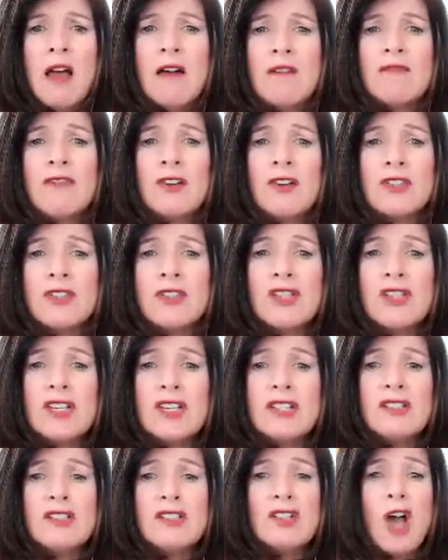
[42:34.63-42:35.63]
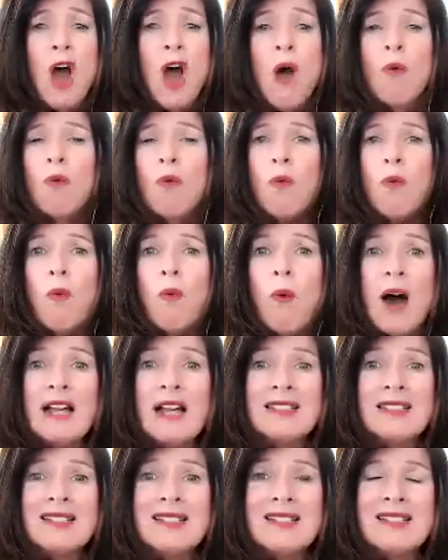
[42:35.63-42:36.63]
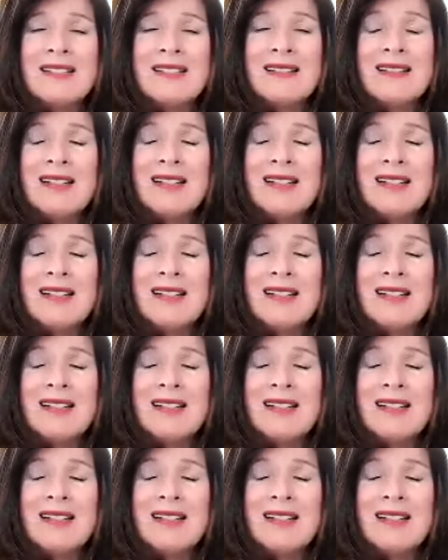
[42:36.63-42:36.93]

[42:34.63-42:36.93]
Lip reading: versus what's